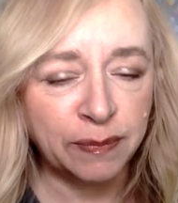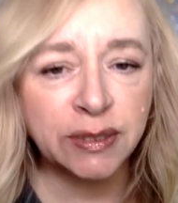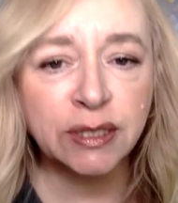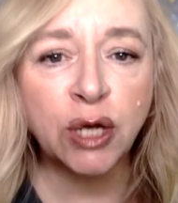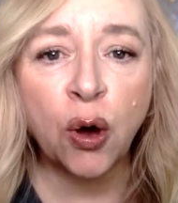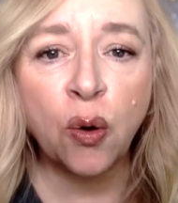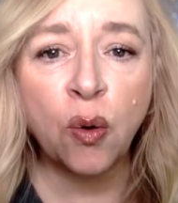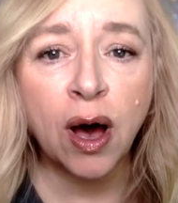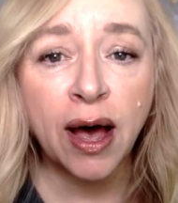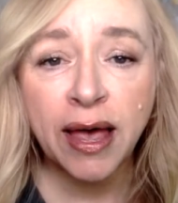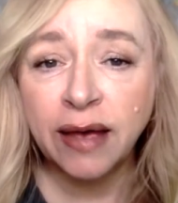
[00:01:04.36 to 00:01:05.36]

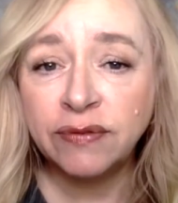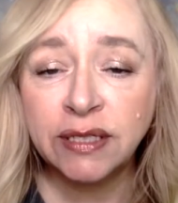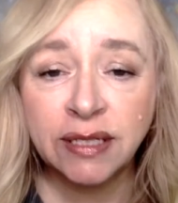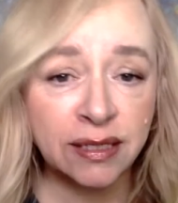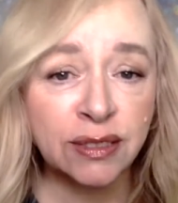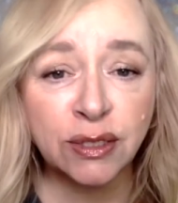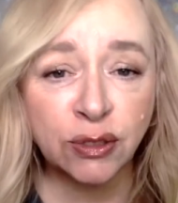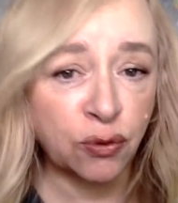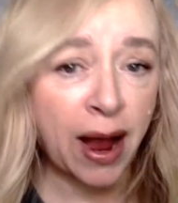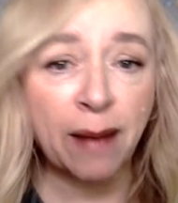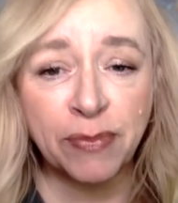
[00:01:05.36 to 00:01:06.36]
So I have since
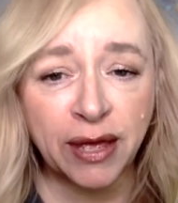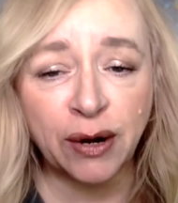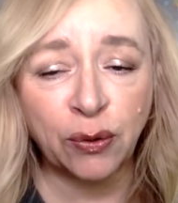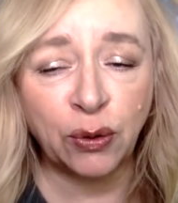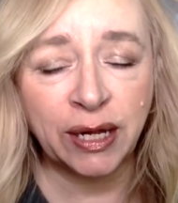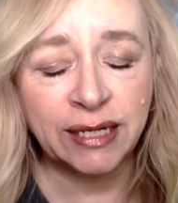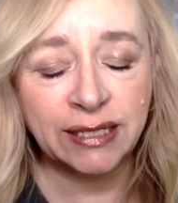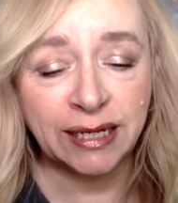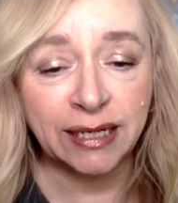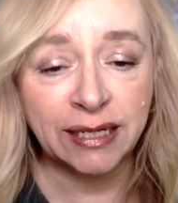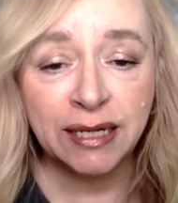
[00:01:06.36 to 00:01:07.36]
scrapped that whole
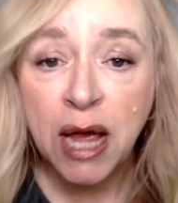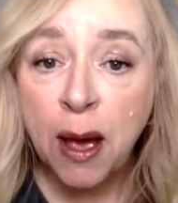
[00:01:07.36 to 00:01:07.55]
idea.